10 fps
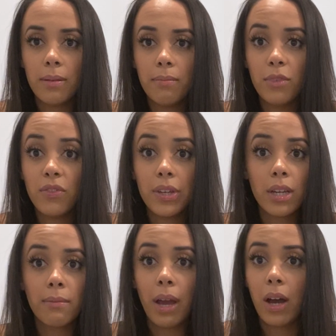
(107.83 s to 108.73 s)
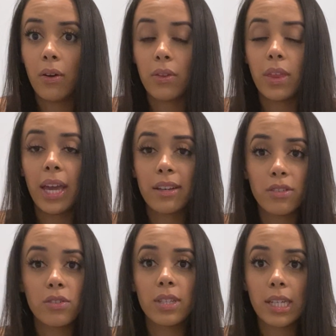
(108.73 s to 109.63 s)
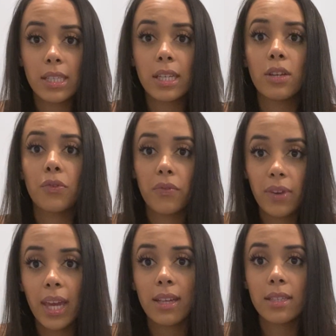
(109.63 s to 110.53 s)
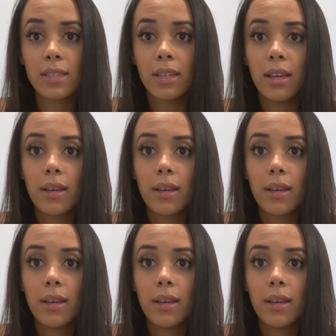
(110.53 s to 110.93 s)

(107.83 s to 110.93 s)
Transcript: moving your mouth, exercising your face.